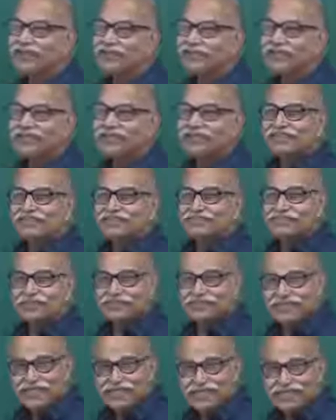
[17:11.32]
on.
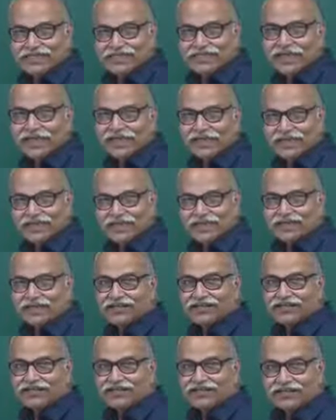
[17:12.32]
So these are
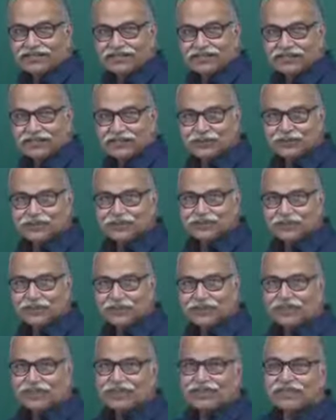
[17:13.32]
used
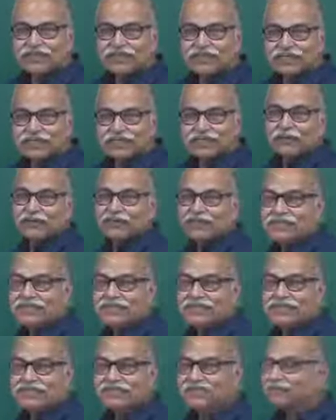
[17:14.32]
for
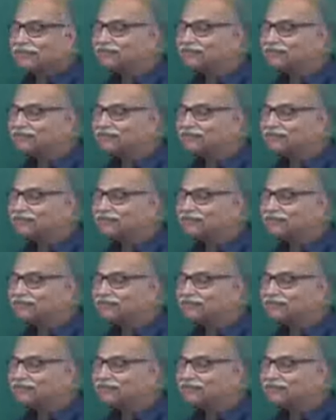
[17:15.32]
counting.